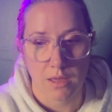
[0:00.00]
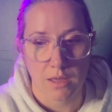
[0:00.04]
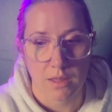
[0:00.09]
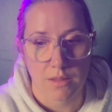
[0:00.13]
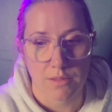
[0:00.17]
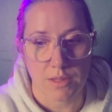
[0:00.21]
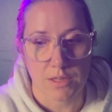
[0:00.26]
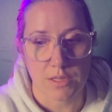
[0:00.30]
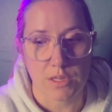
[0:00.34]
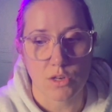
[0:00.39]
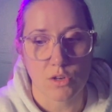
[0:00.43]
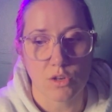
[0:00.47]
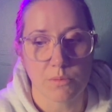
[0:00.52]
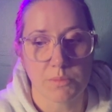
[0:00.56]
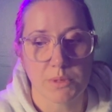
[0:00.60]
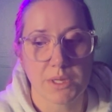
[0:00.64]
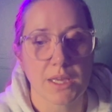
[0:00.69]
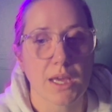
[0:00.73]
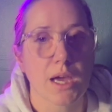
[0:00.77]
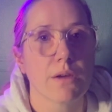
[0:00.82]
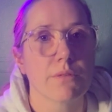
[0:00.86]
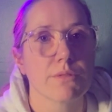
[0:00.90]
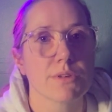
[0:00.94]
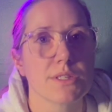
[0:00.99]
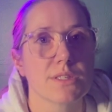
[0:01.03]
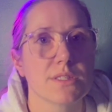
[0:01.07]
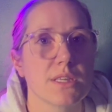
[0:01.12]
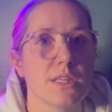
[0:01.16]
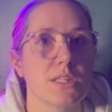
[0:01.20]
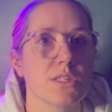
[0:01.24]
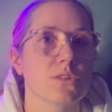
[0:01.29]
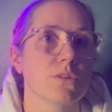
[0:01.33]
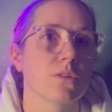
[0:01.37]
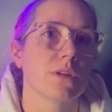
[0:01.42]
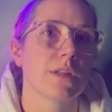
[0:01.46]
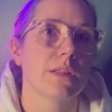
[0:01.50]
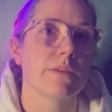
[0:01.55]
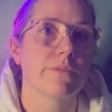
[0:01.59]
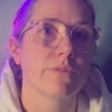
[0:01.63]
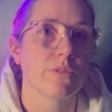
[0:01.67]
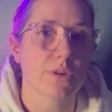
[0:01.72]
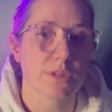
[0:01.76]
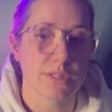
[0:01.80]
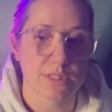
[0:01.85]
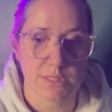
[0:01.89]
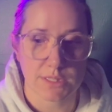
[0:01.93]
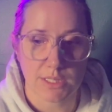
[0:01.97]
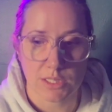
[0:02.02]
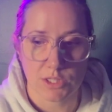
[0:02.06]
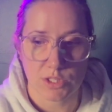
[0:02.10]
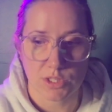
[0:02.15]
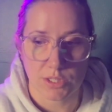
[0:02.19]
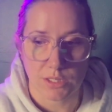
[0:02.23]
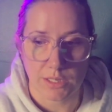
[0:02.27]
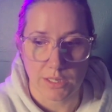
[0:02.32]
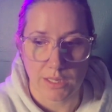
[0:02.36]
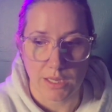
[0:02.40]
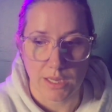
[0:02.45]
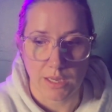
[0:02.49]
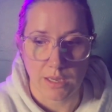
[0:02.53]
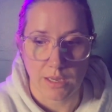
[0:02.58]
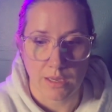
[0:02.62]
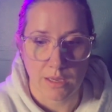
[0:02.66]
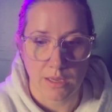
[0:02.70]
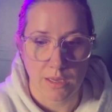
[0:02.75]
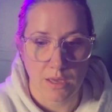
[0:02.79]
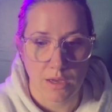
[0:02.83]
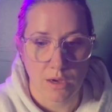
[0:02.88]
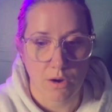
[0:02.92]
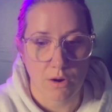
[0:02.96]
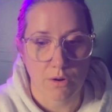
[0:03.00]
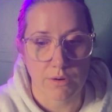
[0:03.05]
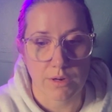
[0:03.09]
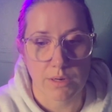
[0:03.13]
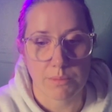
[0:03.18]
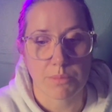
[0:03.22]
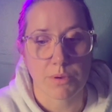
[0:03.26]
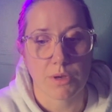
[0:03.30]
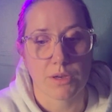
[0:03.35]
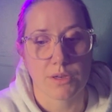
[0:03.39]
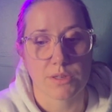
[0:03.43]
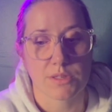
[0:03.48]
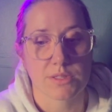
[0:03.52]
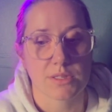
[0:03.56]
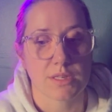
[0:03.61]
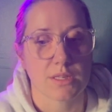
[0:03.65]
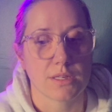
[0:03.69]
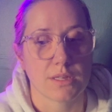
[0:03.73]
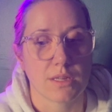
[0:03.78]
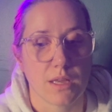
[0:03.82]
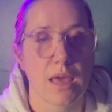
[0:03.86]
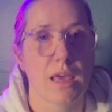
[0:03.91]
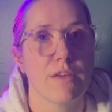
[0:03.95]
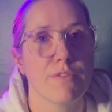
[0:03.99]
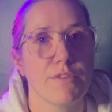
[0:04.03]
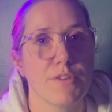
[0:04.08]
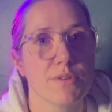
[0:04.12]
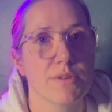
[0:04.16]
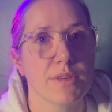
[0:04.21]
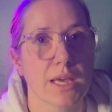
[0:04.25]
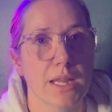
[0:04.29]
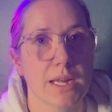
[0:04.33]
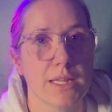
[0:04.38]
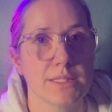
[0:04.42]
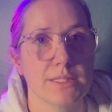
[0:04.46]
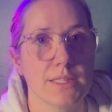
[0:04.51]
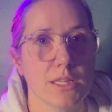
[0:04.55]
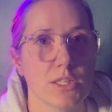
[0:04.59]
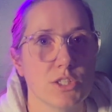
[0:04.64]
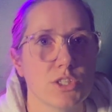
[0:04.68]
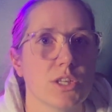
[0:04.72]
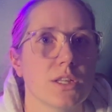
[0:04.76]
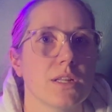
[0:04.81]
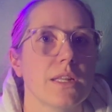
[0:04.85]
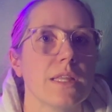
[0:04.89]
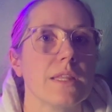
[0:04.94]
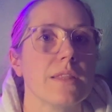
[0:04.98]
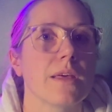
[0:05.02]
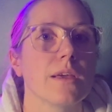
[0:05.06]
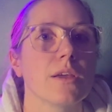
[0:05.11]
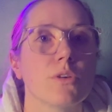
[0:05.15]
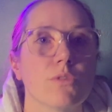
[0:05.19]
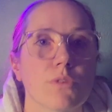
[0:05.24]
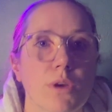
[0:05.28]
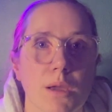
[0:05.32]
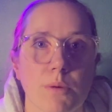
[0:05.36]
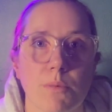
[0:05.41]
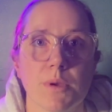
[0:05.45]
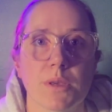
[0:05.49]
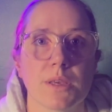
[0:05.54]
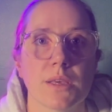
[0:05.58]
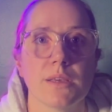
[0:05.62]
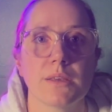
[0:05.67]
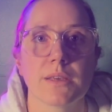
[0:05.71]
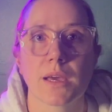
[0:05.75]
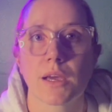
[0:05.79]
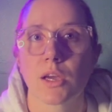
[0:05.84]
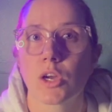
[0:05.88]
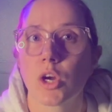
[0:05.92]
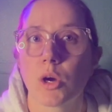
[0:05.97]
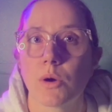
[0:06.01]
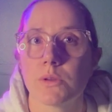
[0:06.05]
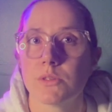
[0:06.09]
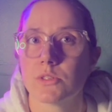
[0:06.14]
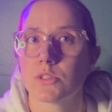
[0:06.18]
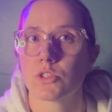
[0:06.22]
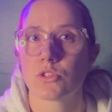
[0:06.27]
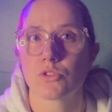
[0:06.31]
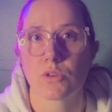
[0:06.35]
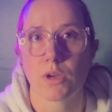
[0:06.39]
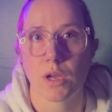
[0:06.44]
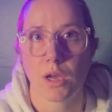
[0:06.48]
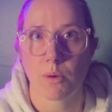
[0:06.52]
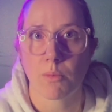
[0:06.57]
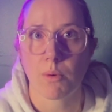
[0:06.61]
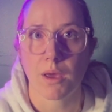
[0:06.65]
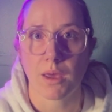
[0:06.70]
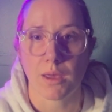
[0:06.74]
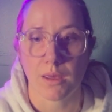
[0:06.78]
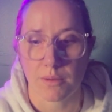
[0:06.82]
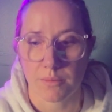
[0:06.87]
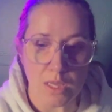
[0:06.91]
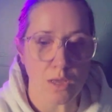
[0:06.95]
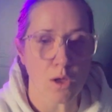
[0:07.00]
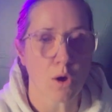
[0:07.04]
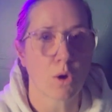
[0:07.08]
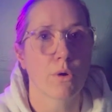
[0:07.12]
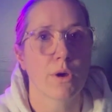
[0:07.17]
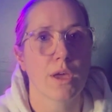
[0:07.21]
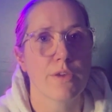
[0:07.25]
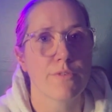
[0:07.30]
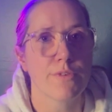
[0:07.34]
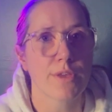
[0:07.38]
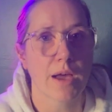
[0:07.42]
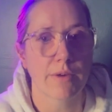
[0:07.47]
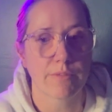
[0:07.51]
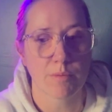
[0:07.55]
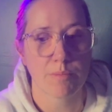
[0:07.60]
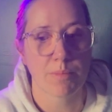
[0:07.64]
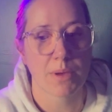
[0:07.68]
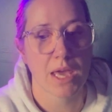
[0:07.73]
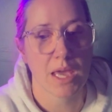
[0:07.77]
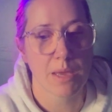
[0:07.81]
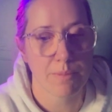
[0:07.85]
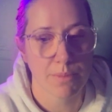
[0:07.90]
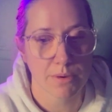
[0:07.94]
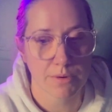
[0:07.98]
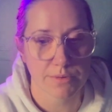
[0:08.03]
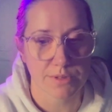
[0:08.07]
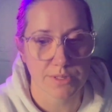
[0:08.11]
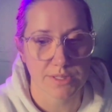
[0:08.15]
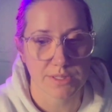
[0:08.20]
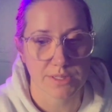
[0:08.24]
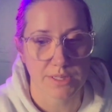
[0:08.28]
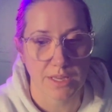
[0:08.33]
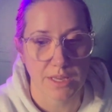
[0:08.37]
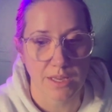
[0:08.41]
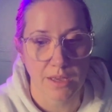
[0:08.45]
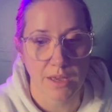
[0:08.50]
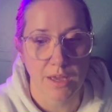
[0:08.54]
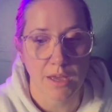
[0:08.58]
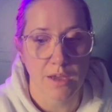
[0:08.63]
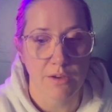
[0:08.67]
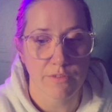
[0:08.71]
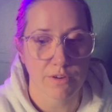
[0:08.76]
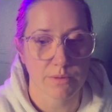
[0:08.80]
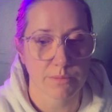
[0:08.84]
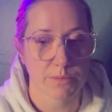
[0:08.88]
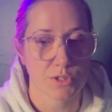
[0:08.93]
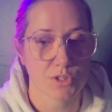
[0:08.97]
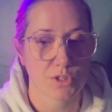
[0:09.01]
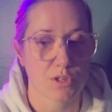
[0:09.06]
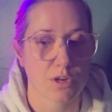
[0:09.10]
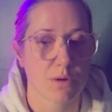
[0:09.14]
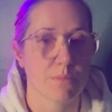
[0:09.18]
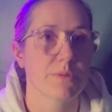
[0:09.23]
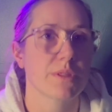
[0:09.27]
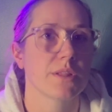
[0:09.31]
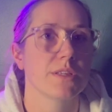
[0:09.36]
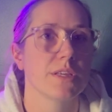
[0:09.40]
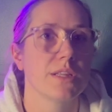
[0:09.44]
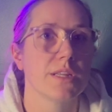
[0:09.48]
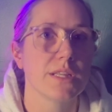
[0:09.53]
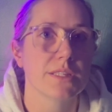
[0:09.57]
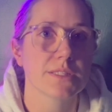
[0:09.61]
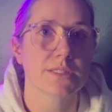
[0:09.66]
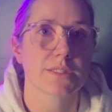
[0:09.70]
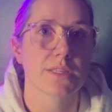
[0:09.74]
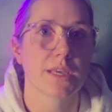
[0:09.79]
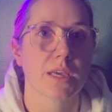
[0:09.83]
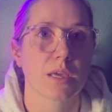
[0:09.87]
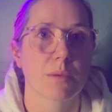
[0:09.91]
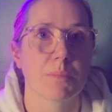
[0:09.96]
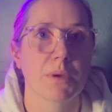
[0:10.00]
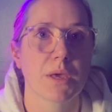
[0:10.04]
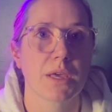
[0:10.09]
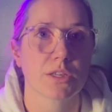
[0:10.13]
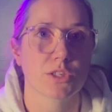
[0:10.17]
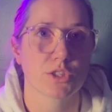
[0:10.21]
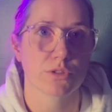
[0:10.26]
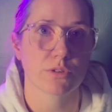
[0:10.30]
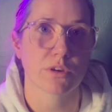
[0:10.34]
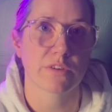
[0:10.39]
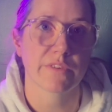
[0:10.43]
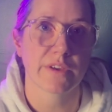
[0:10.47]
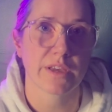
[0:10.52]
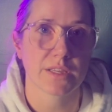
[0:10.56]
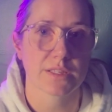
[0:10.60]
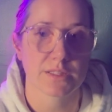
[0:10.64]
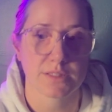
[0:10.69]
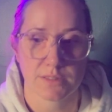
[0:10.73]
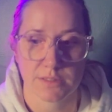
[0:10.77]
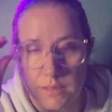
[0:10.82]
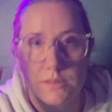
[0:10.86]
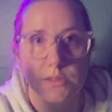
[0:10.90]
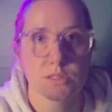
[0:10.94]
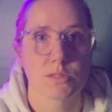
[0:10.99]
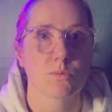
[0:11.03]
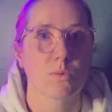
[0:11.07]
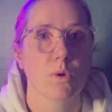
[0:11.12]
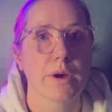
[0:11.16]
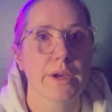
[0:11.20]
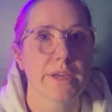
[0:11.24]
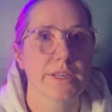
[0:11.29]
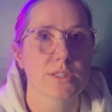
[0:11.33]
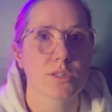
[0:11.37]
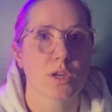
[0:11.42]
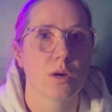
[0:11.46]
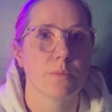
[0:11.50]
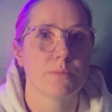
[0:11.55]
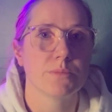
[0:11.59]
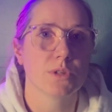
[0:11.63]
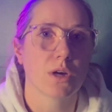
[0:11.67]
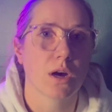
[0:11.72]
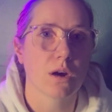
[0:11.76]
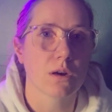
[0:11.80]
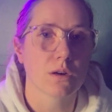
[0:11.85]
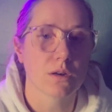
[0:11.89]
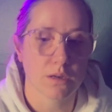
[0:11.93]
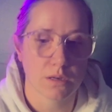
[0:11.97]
then you normally get a receipt or an invoice digitally or in person. If you get it digitally, then great, we can get going straight away. Or if you have a paper receipt from a shop, then you need to take a picture of it. So what is HubDoc?